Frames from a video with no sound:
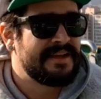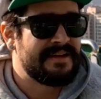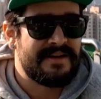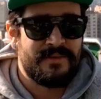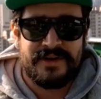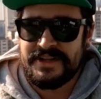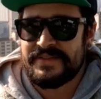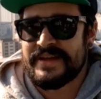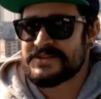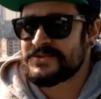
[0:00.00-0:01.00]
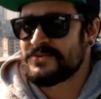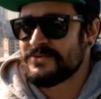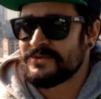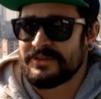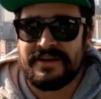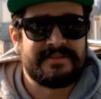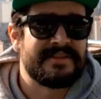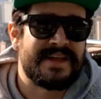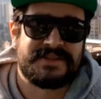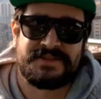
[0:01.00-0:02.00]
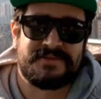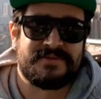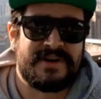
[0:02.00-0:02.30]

I worked at that school, loved that school.